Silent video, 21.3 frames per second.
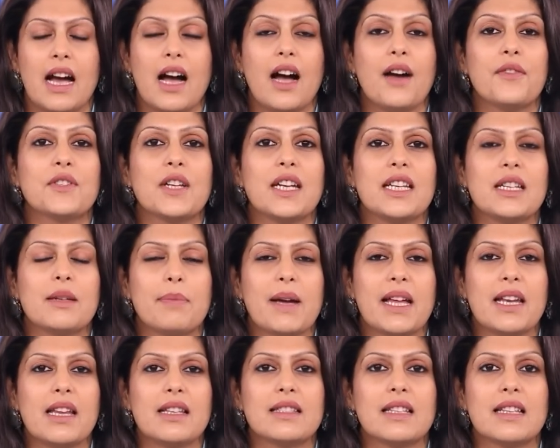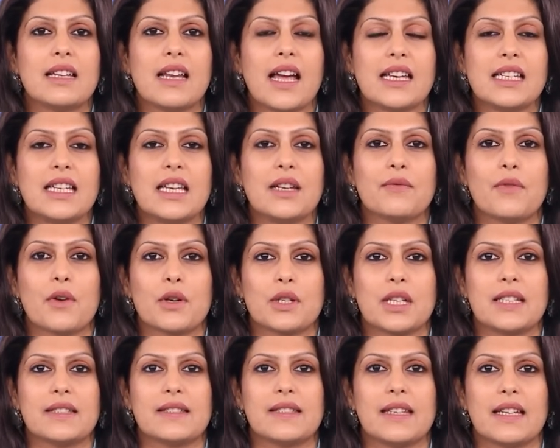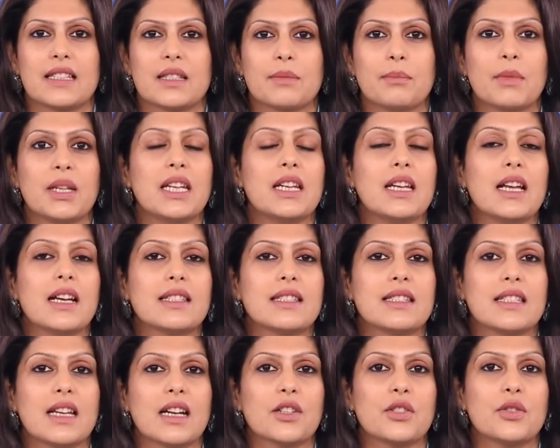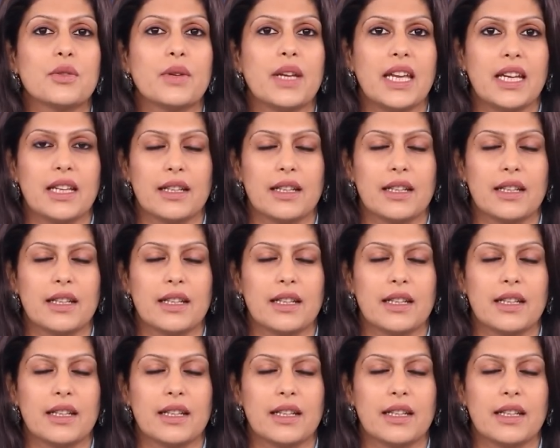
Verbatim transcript: After independence in 1946, Manila stuck to